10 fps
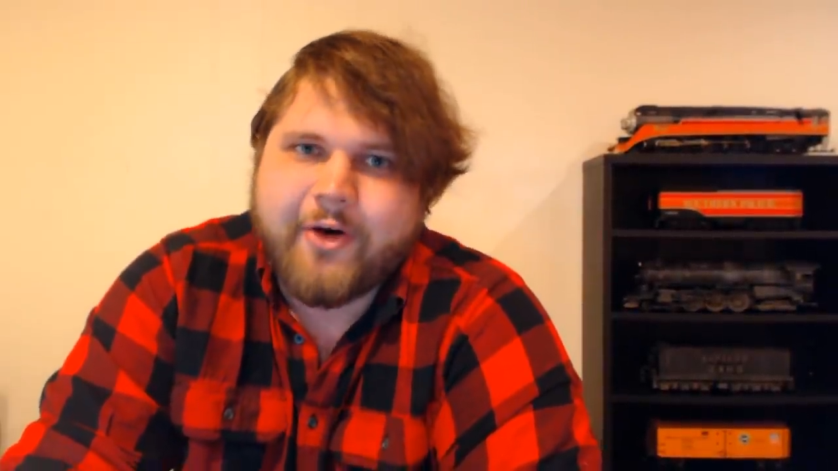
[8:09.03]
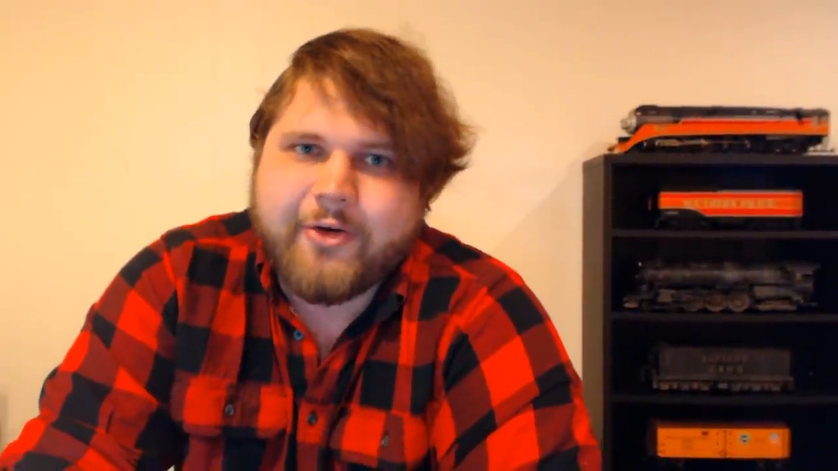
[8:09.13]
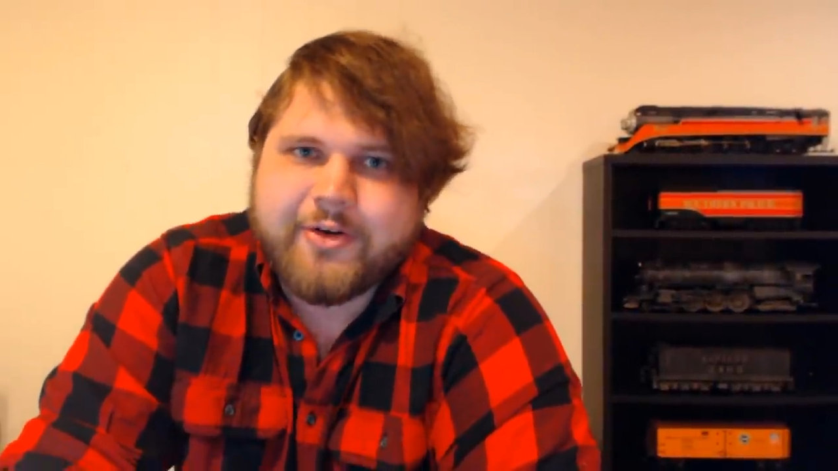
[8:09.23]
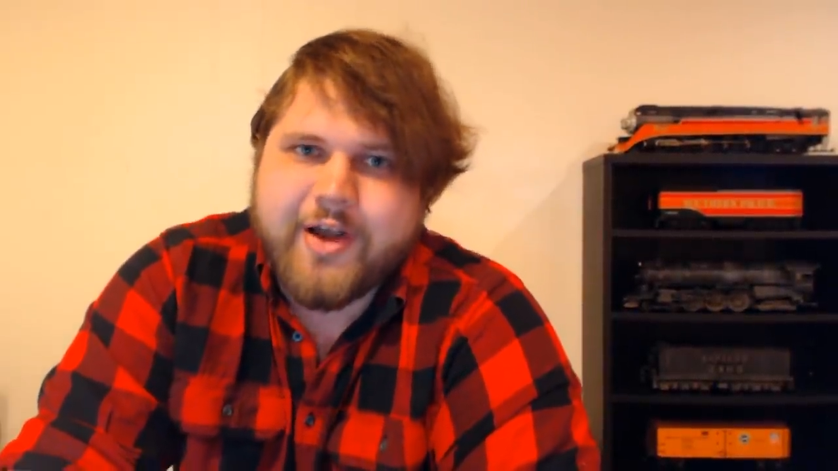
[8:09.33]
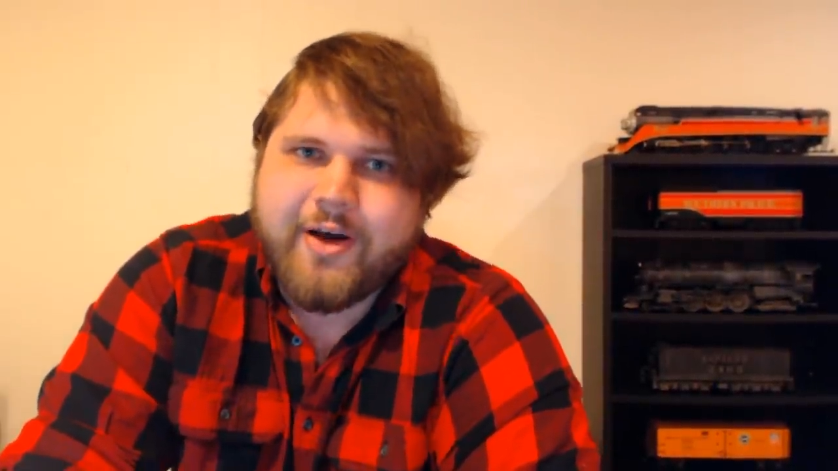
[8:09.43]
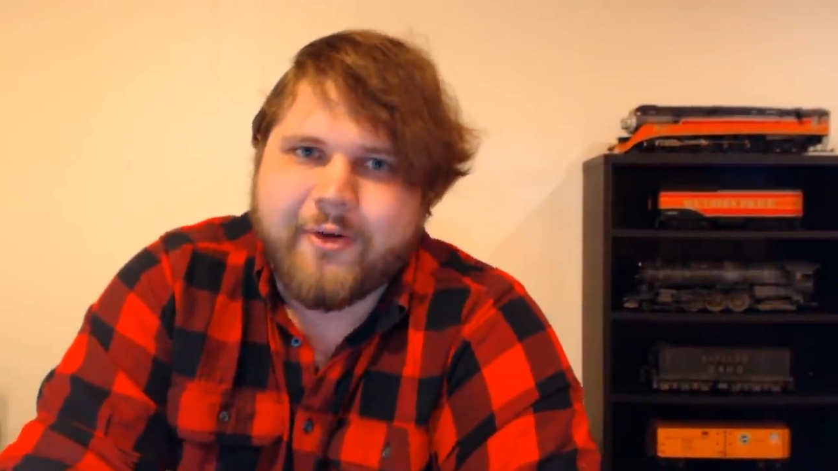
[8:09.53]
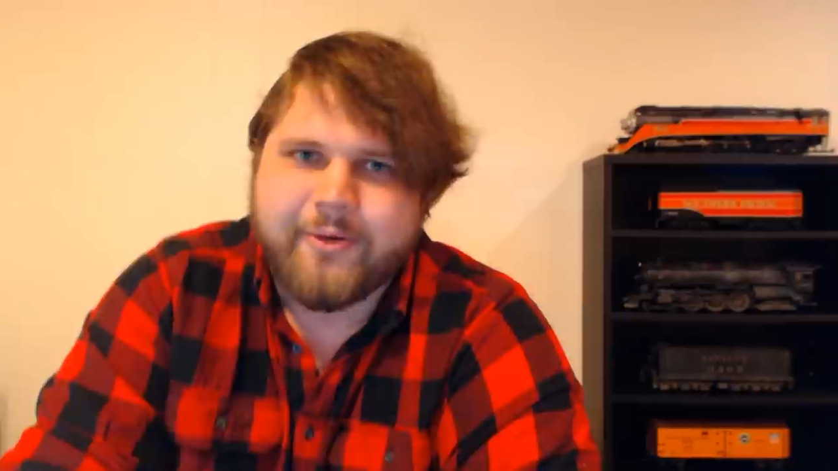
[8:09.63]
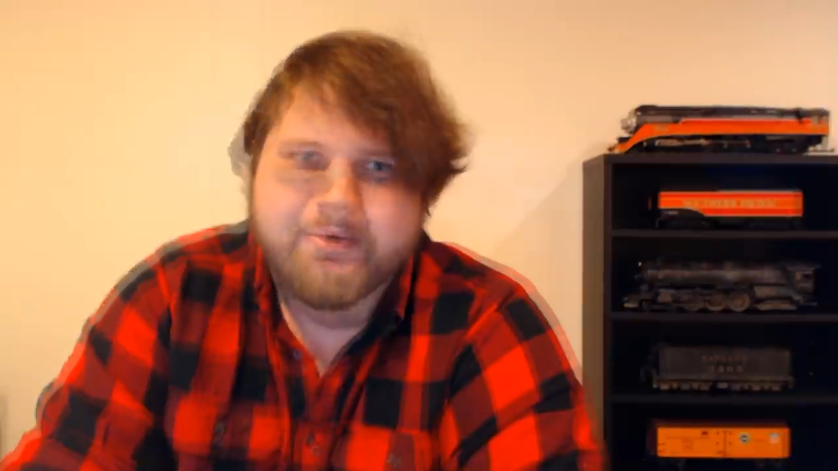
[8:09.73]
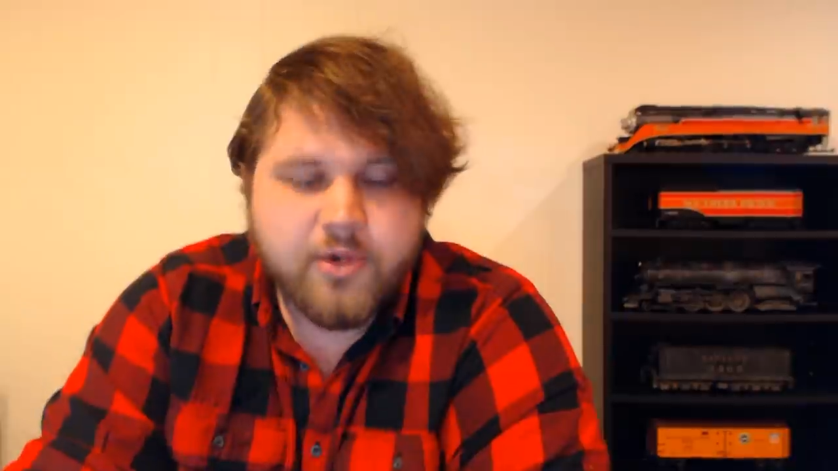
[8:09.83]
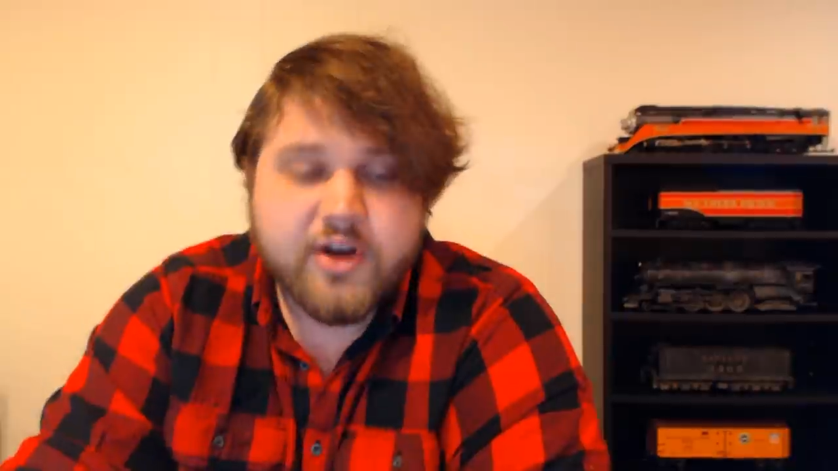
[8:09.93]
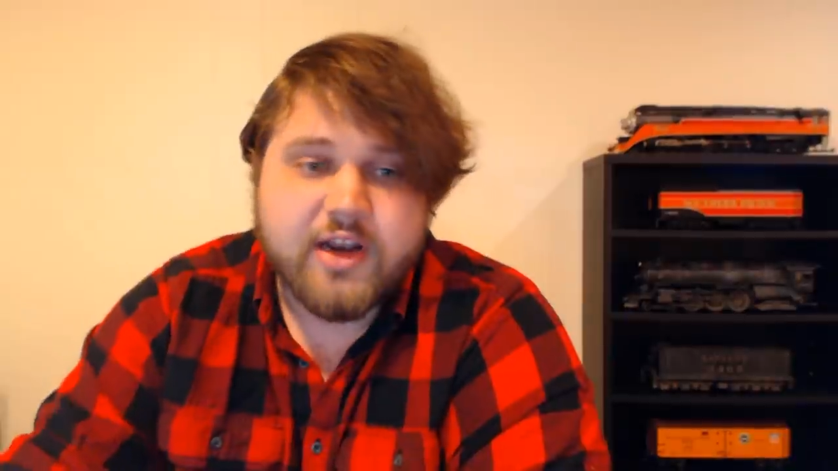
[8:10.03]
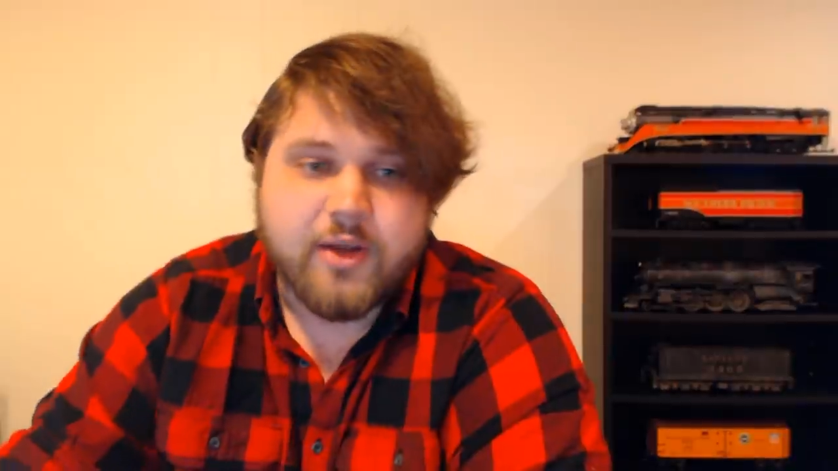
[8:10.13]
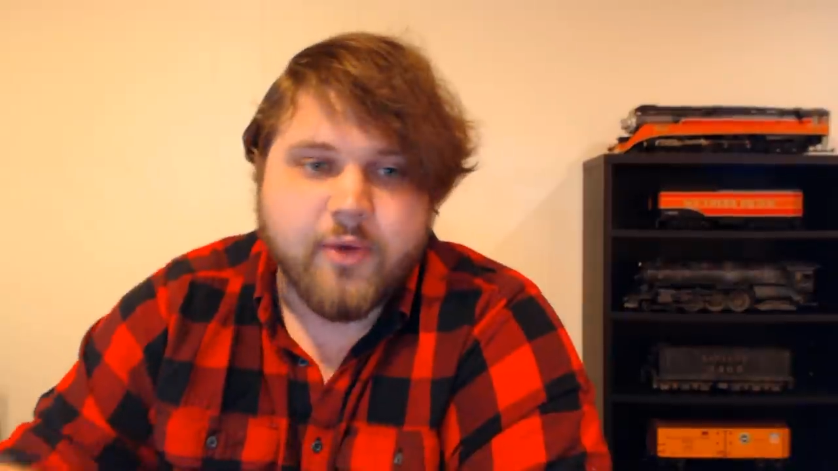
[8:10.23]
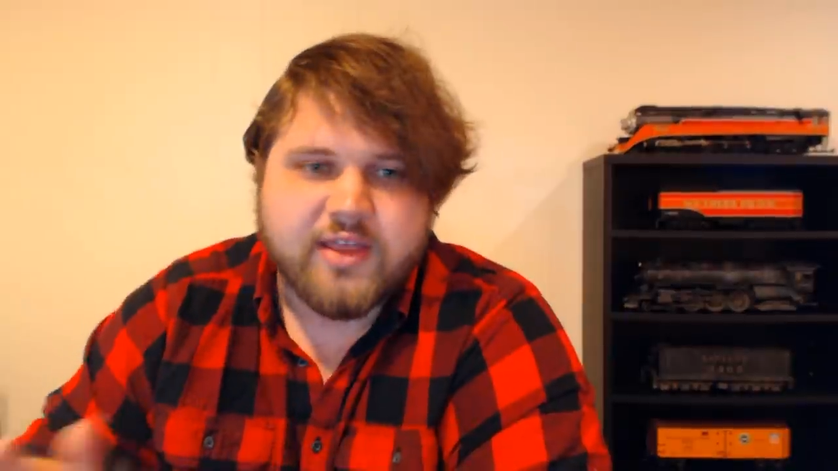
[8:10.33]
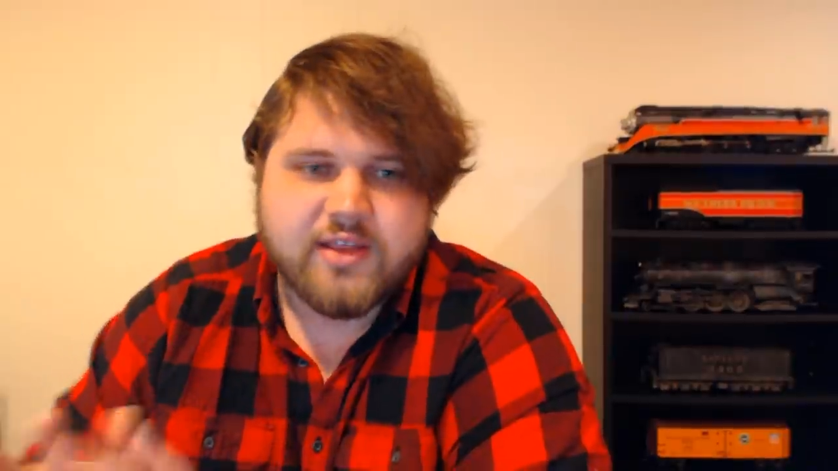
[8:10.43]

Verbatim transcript: oh no. But anyway,